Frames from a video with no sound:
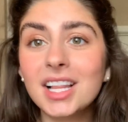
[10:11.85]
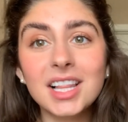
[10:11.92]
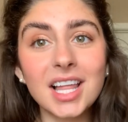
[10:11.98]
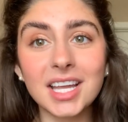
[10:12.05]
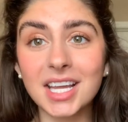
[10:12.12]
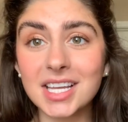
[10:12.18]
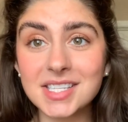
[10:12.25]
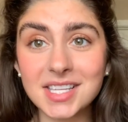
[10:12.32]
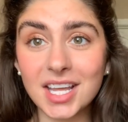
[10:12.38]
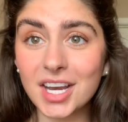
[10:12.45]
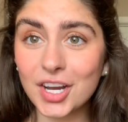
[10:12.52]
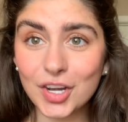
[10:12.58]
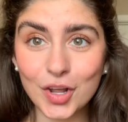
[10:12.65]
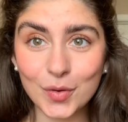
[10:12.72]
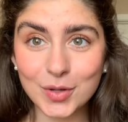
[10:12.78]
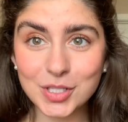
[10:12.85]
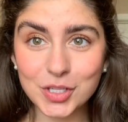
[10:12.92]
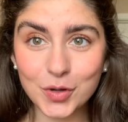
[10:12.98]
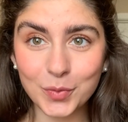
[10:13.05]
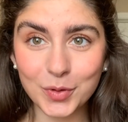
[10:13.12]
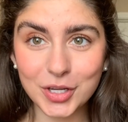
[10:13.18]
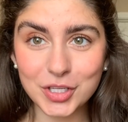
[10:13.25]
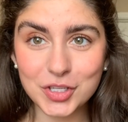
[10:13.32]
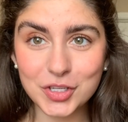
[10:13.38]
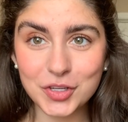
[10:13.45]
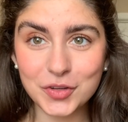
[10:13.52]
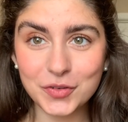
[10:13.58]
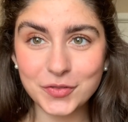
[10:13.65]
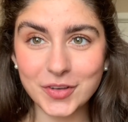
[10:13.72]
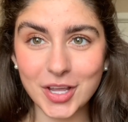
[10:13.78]
like I said, I know it's going
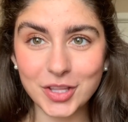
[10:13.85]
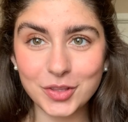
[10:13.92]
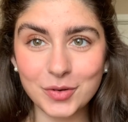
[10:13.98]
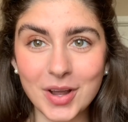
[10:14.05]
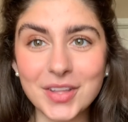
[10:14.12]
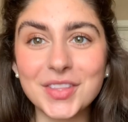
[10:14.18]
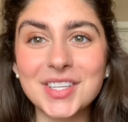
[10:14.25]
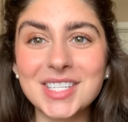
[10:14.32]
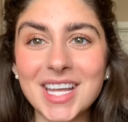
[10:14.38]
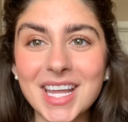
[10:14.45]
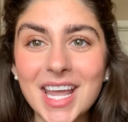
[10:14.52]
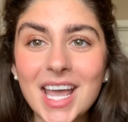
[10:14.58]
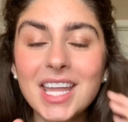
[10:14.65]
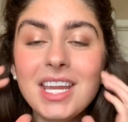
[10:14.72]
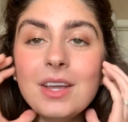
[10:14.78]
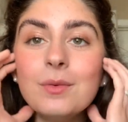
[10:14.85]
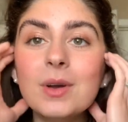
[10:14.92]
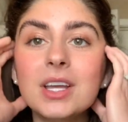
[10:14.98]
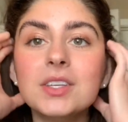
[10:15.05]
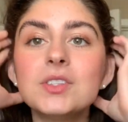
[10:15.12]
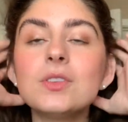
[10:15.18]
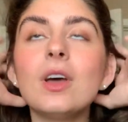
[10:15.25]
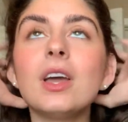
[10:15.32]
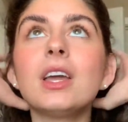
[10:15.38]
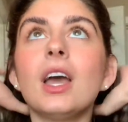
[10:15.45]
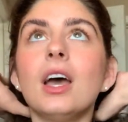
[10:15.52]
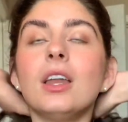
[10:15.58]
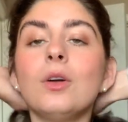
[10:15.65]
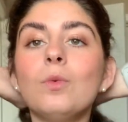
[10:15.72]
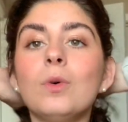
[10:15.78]
to fade throughout the day anyway, so I
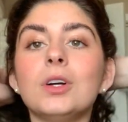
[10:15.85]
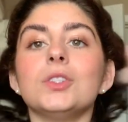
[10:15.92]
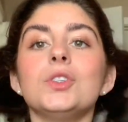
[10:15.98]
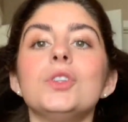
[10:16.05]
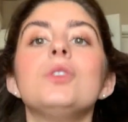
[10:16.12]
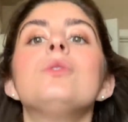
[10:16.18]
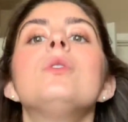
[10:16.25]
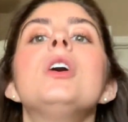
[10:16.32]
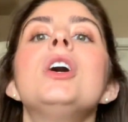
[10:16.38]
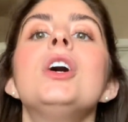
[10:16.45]
kind of want to